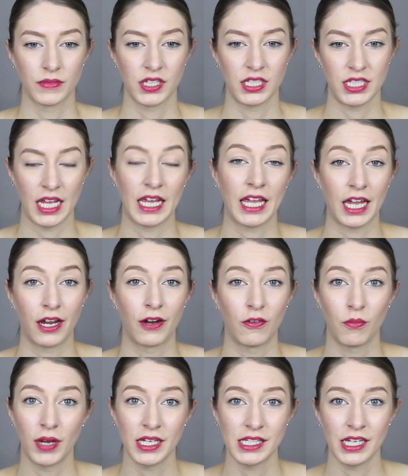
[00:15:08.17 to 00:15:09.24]
to take care
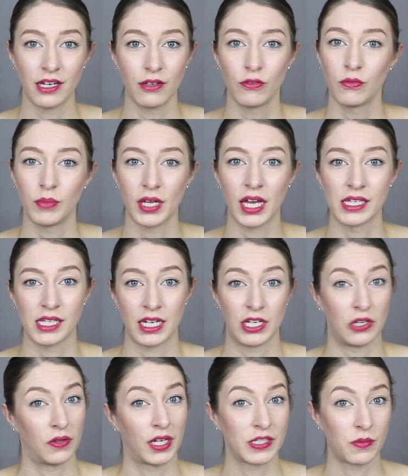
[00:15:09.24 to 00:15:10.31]
of myself, because I
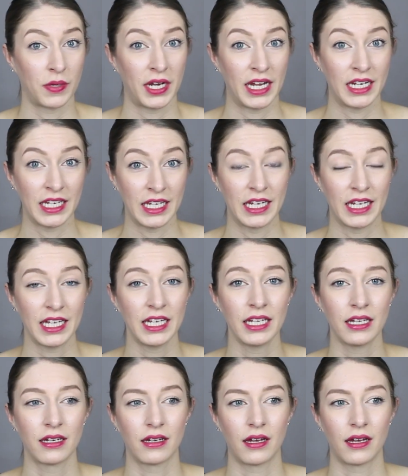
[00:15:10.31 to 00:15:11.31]
knew that's what I needed,